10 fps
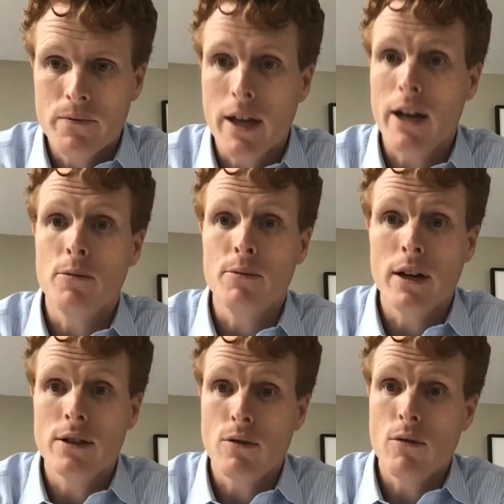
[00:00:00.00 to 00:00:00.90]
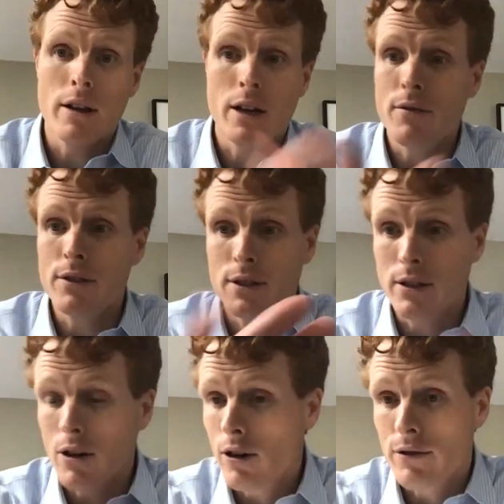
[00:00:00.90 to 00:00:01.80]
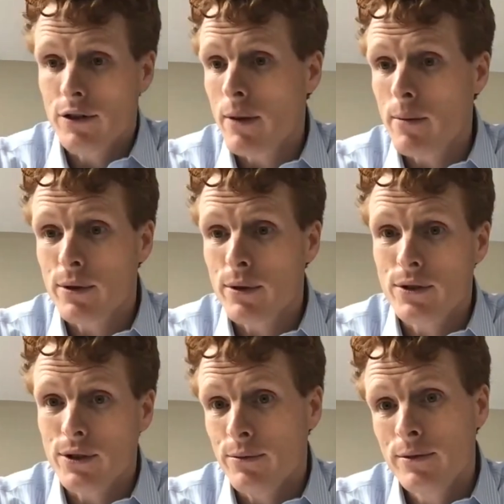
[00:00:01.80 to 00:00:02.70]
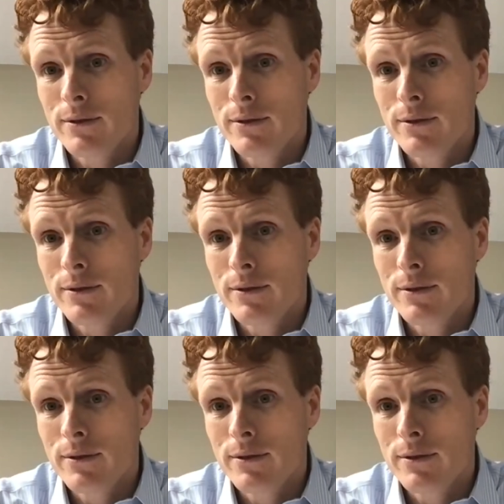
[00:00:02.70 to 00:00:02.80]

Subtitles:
And I hope you guys are well, and obviously all of your members too.